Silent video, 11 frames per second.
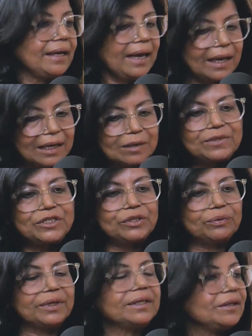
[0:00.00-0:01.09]
helps you
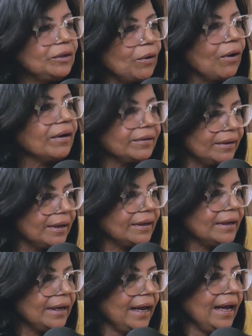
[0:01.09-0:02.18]
in the long run.